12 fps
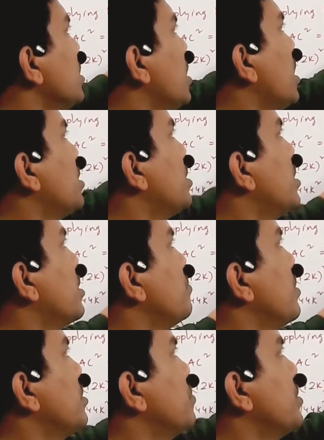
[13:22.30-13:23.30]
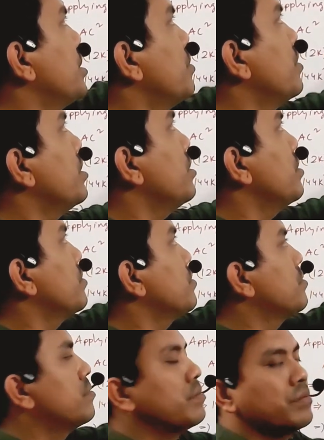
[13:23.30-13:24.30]
100 and 121?
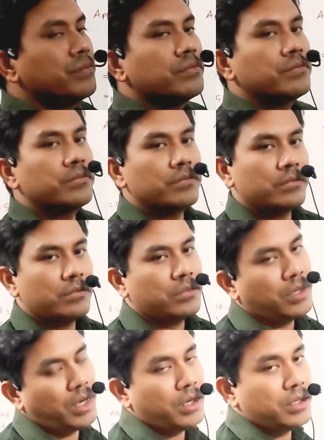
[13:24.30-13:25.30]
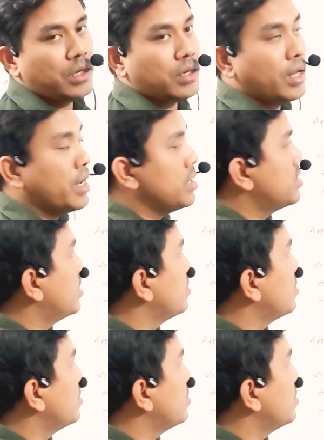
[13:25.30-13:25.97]
Yes, it lies. Then